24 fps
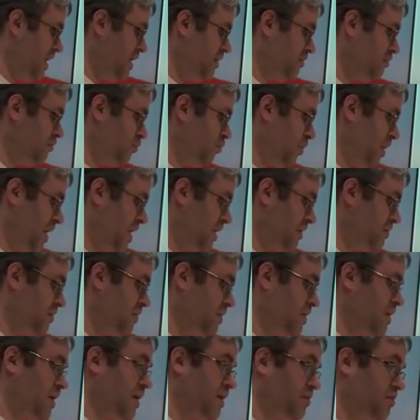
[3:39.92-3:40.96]
He is
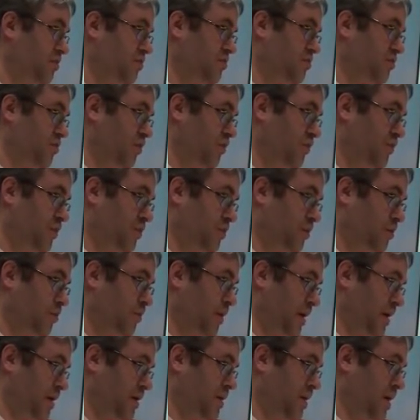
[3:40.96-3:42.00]
widely and deservedly
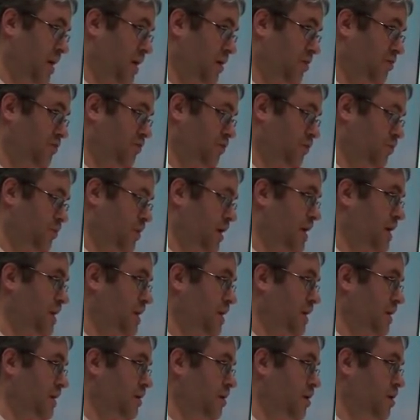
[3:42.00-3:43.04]
recognized for
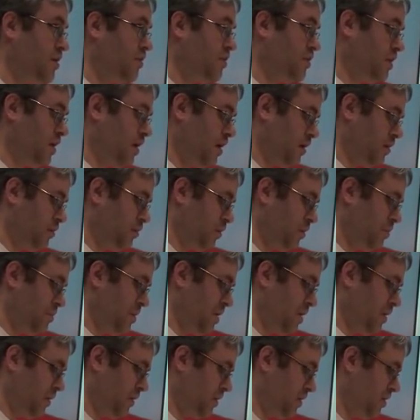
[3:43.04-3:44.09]
writing The Other
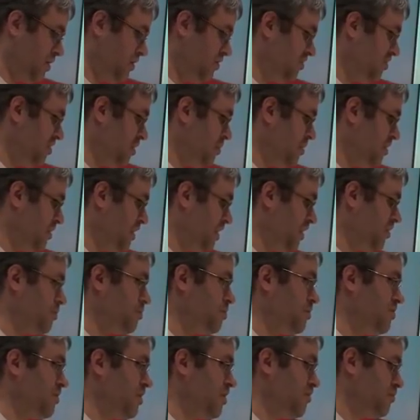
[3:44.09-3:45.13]
America, a seminal
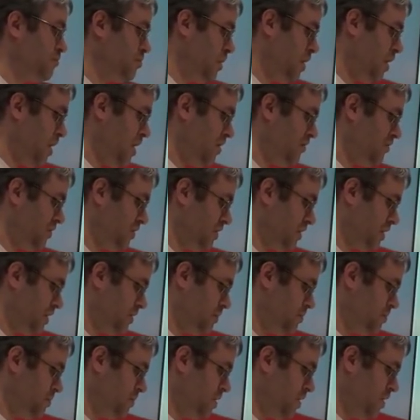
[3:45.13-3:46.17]
expose of poverty.
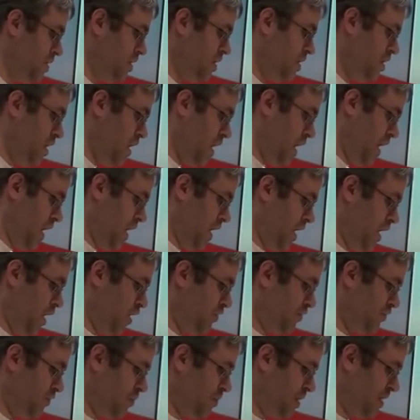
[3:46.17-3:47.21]

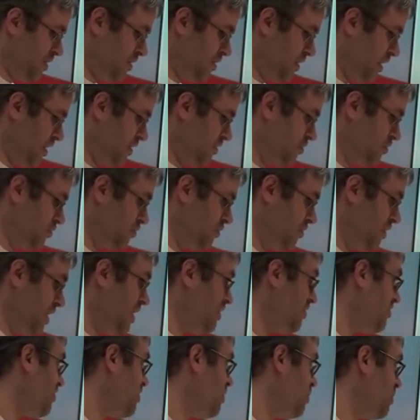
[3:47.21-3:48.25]
However, Michael Harrington is
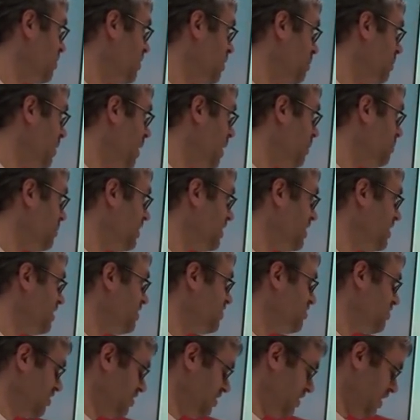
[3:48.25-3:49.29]
not simply a public
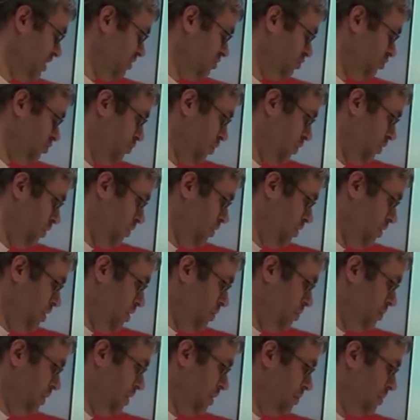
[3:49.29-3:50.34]
intellectual,
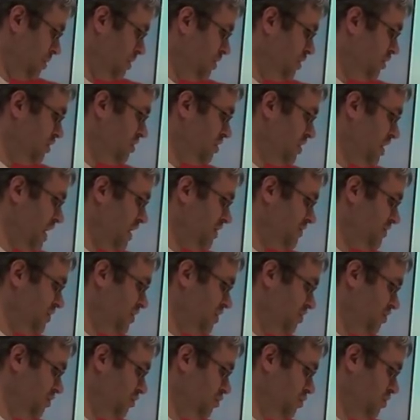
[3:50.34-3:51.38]
but a political
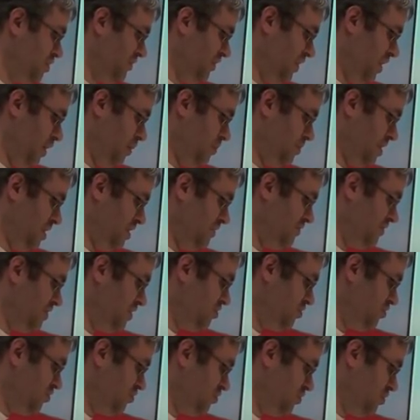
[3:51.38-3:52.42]
activist who developed a
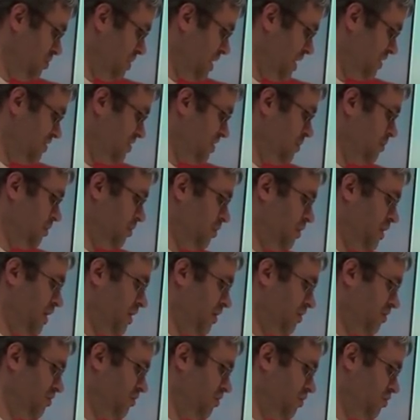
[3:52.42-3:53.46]
vision to make
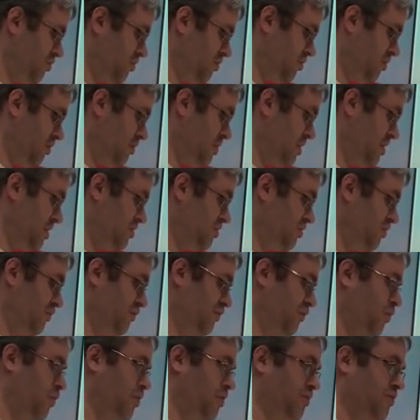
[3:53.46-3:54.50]
democratic socialism into
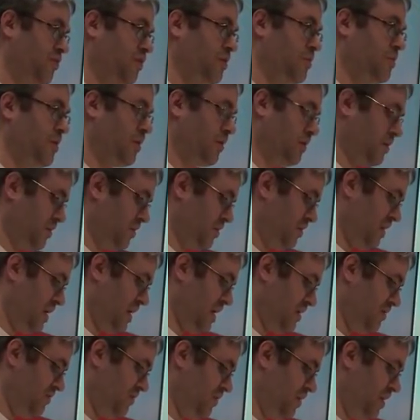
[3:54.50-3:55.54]
force in American
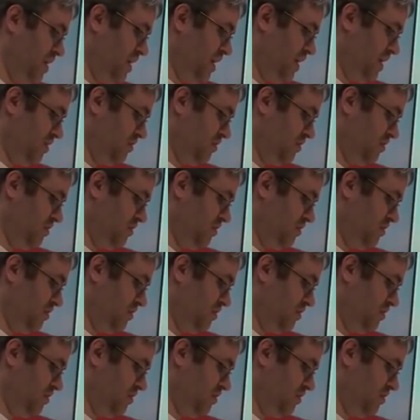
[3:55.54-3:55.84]
life.